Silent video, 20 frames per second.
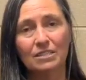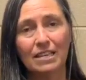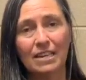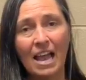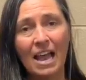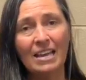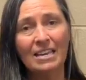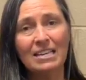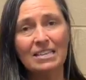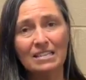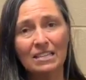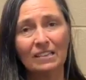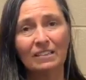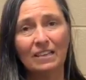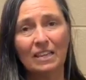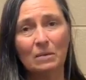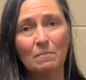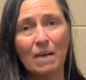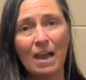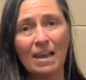and I need to
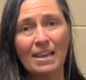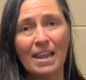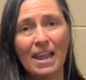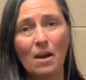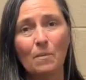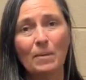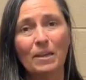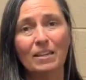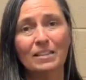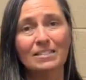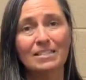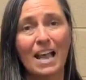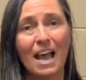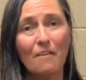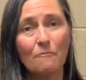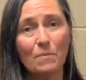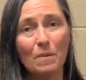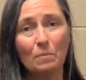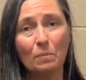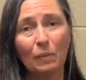clean mine now because
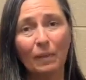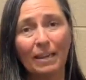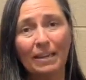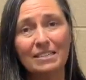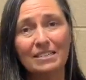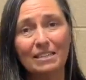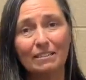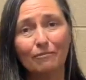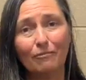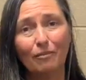I've been planting